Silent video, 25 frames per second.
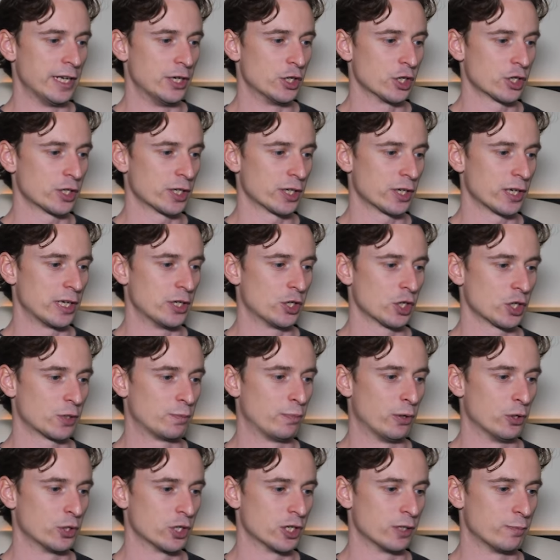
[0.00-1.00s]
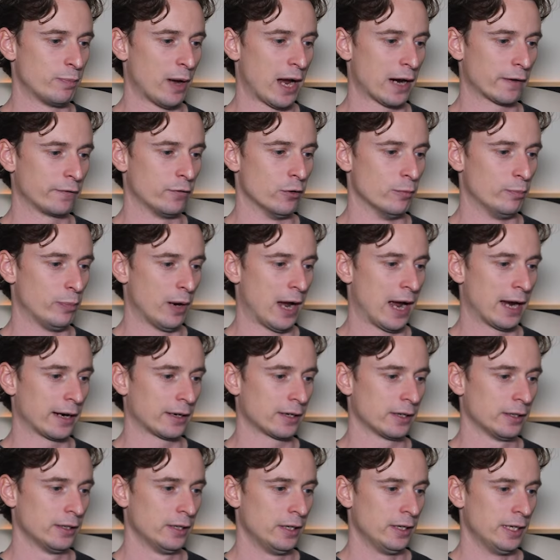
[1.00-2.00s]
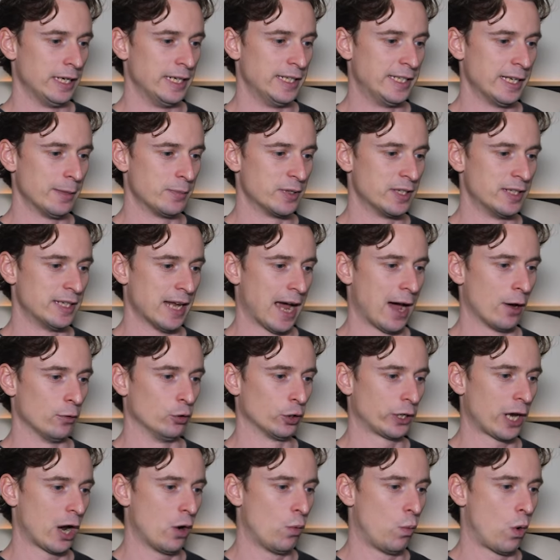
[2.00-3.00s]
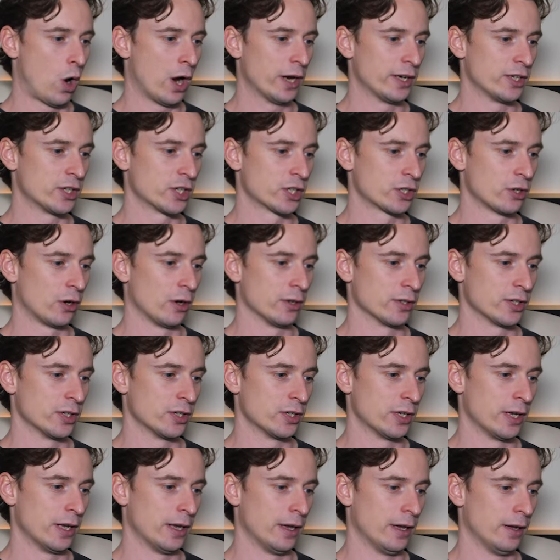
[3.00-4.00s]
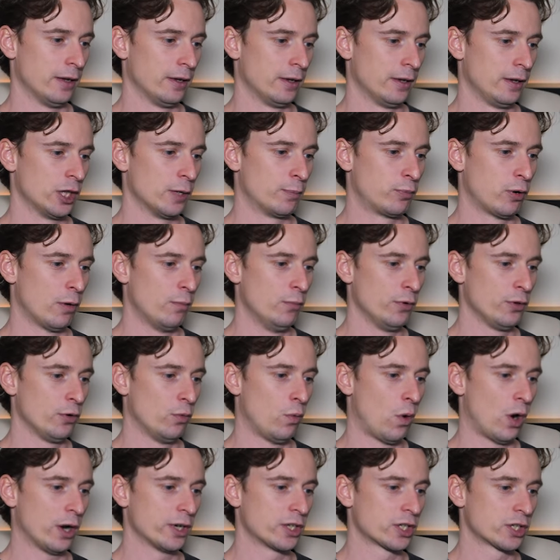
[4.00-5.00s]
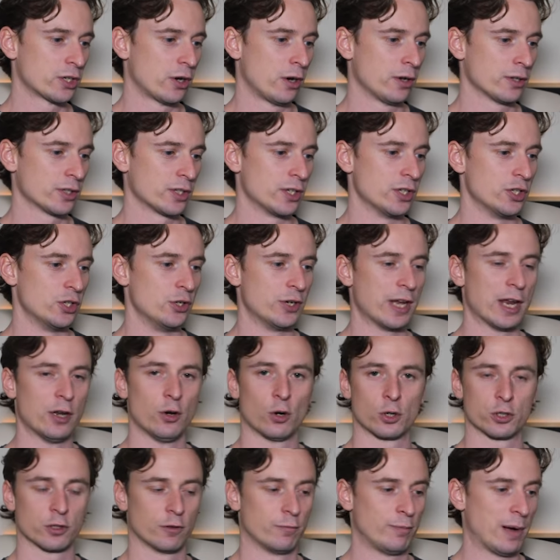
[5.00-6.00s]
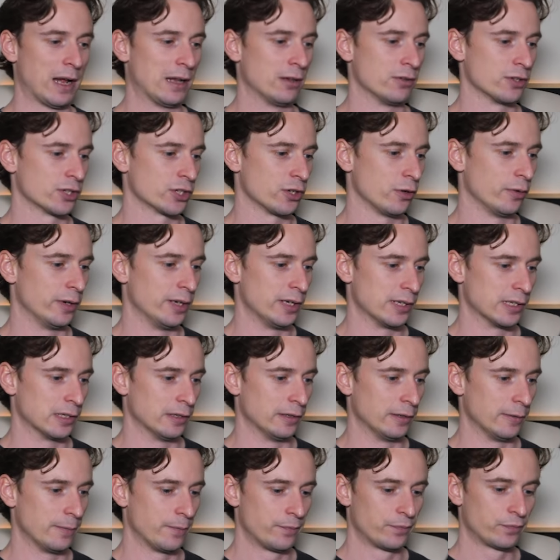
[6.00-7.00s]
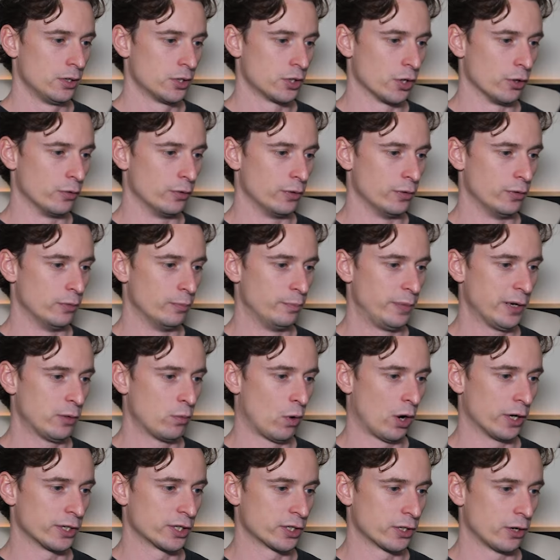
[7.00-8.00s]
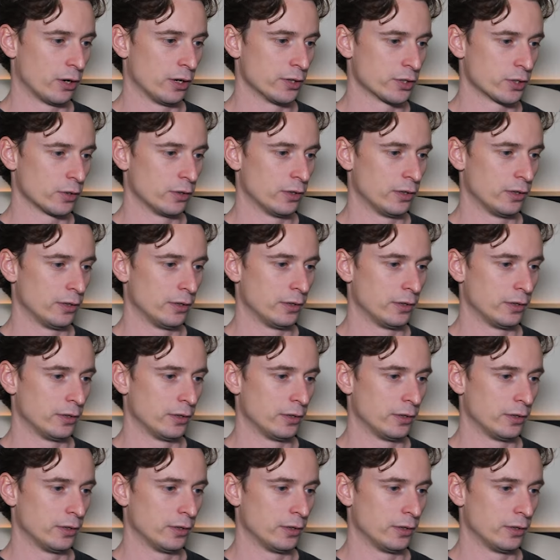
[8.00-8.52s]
He just puts his back foot back. He dips down. Look how wide his stance is here. The problem with a wide stance is you get knocked off balance so easily. So big wide stance.